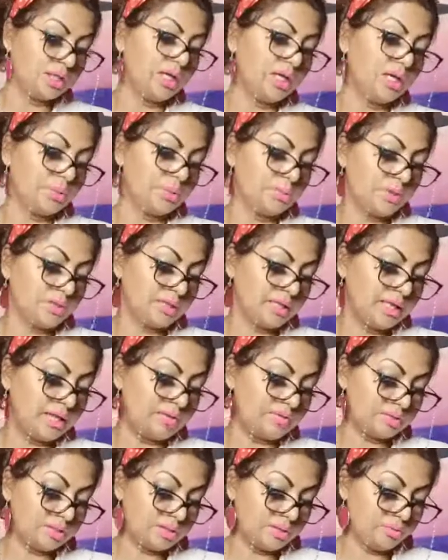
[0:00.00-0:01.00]
with
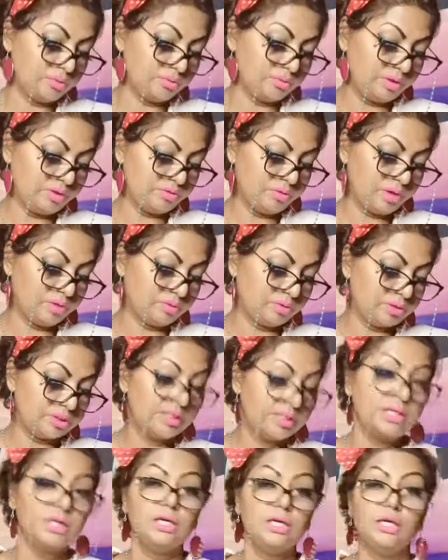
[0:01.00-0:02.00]
clarity moving forward.
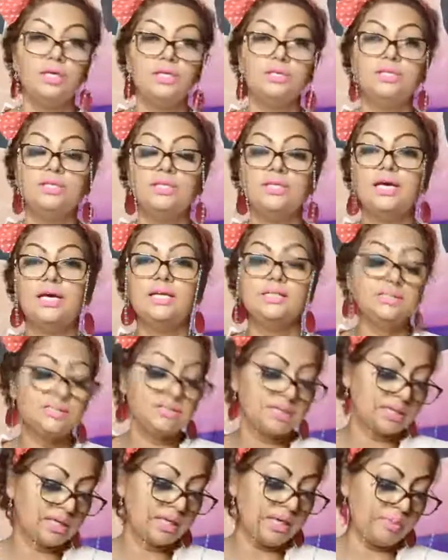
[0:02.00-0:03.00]
Yeah. So the answers
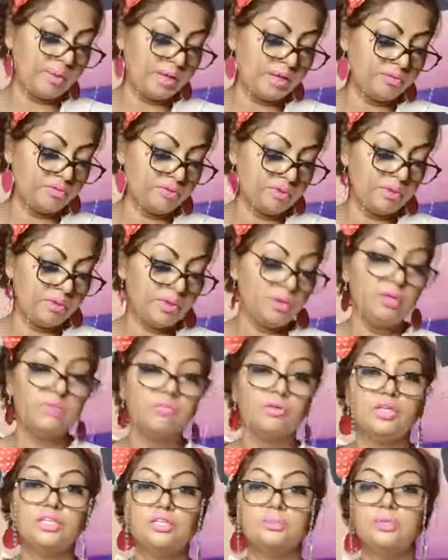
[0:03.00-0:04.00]
are coming from the
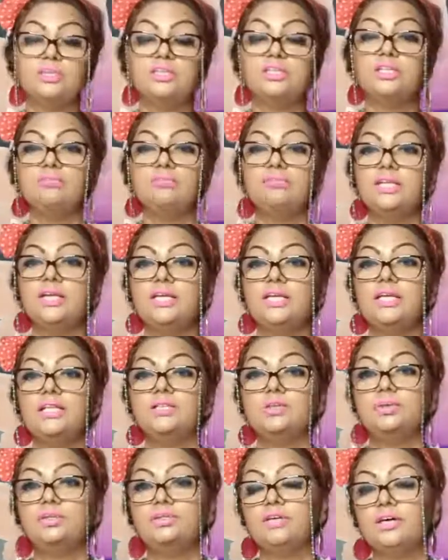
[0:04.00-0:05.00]
universe, but something
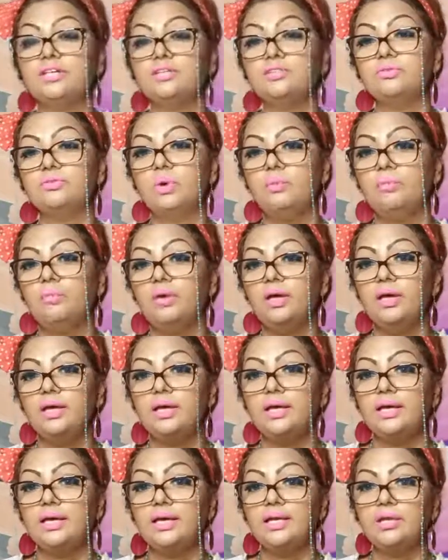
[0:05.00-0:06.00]
needs to transform
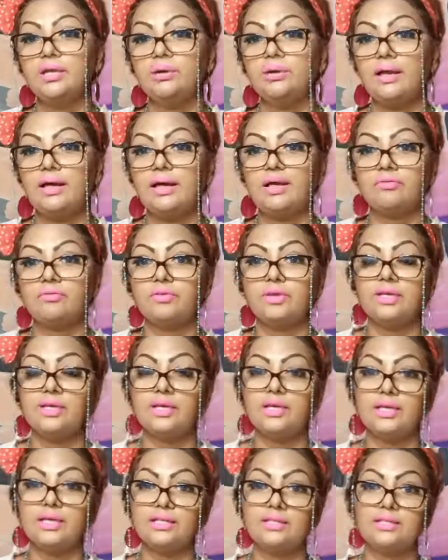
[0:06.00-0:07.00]
in your life.
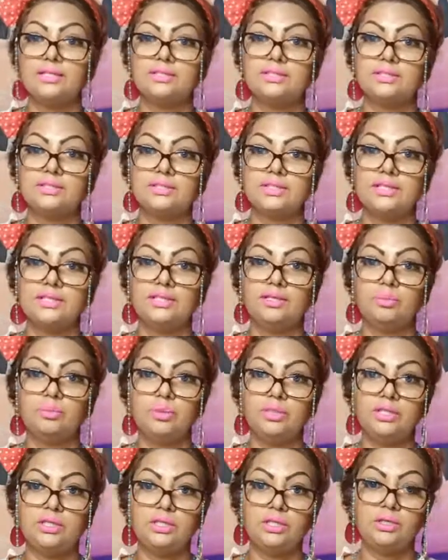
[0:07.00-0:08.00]
It is either
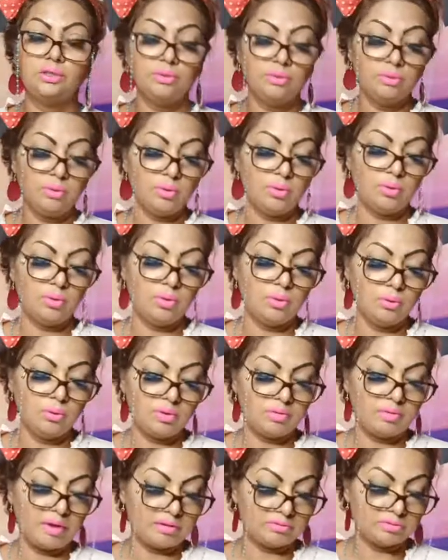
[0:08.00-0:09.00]
within you or
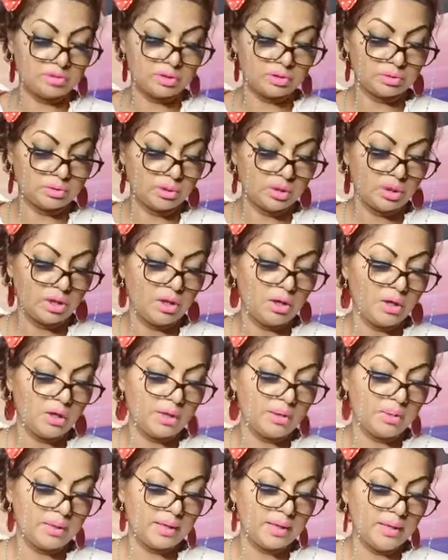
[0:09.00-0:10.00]
around you.
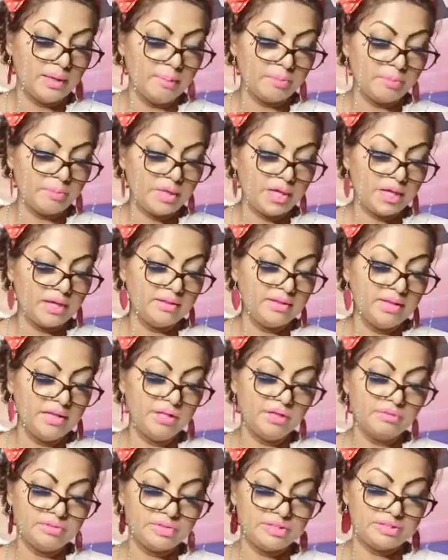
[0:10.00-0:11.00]
Okay. And then
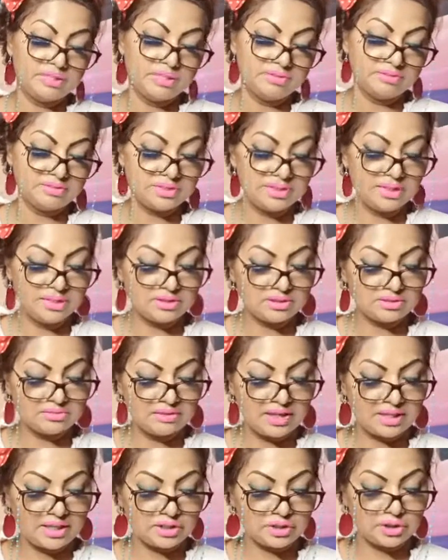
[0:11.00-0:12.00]
you receive 6 of
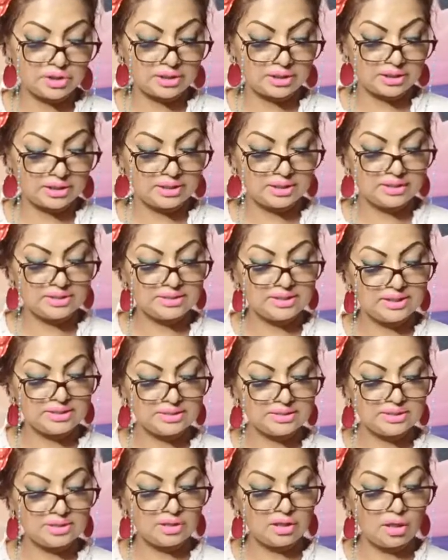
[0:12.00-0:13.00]
action. It
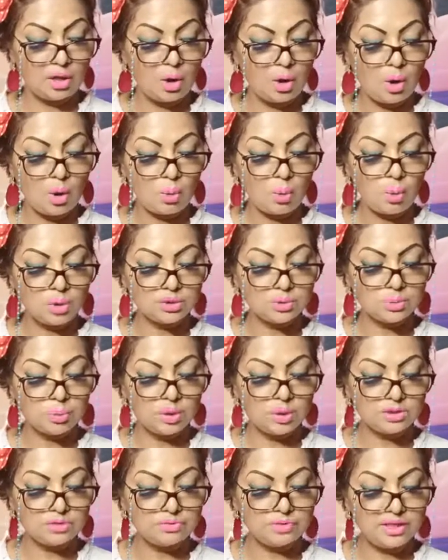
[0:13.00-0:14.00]
says here, what a
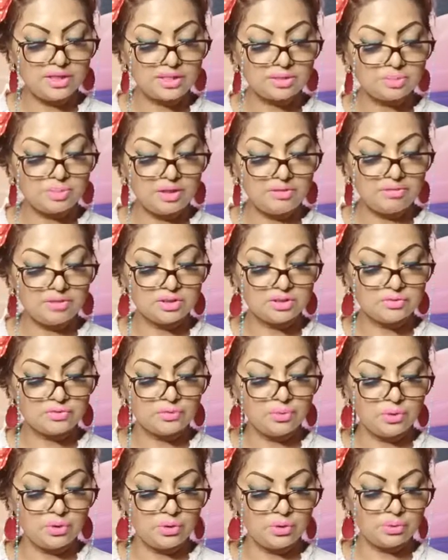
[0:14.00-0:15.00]
wonderful experience
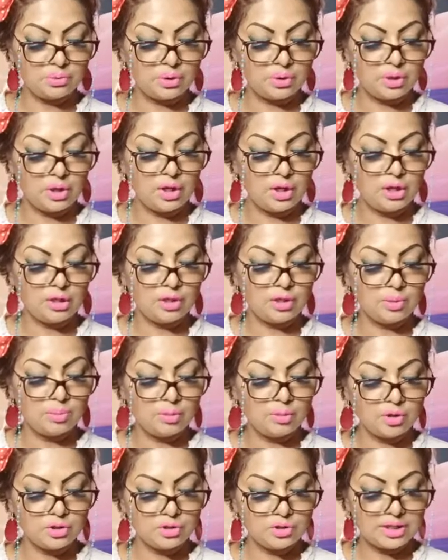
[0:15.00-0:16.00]
for you. Your
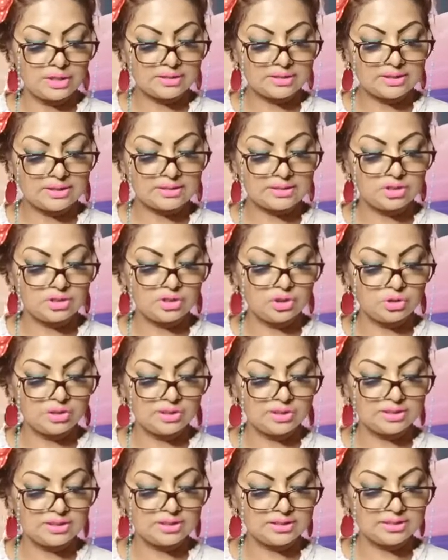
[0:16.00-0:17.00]
project is a
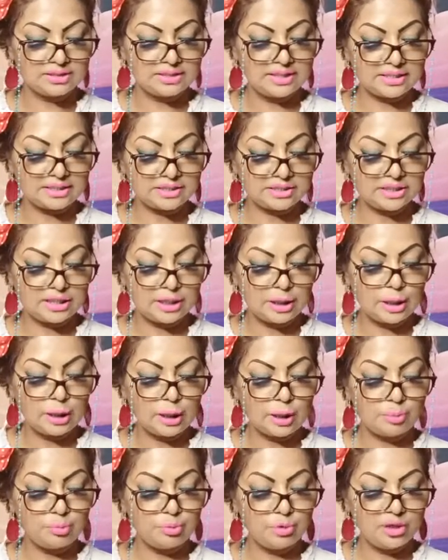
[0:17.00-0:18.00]
total success,
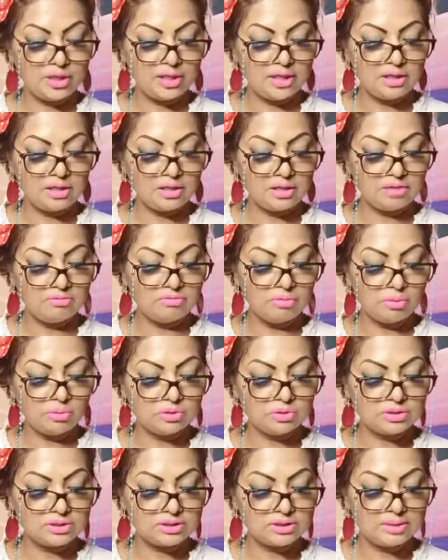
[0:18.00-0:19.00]
bringing
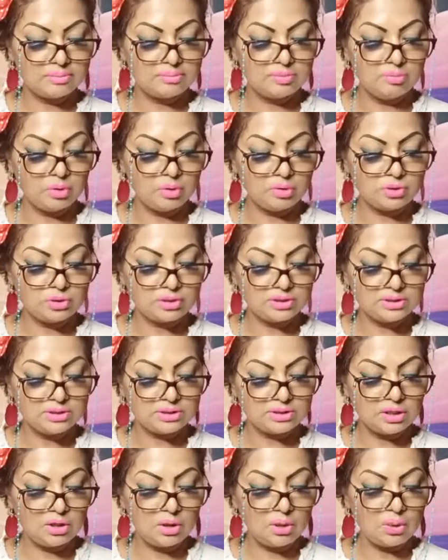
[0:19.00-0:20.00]
awards,
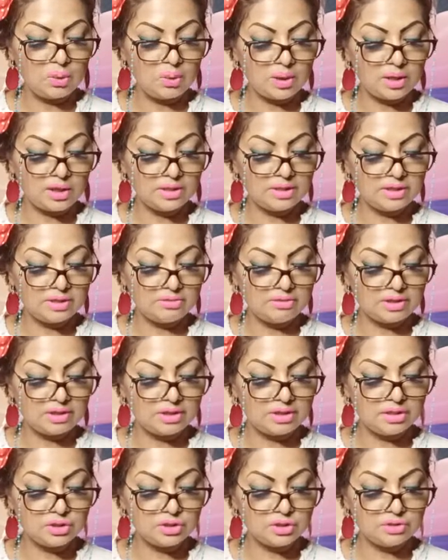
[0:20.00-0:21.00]
promotions, or other
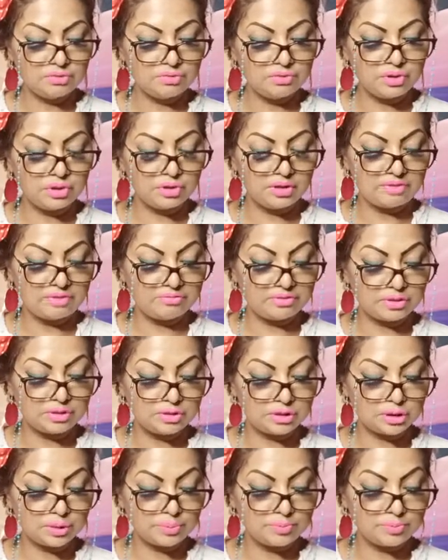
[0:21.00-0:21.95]
recognition for your efforts.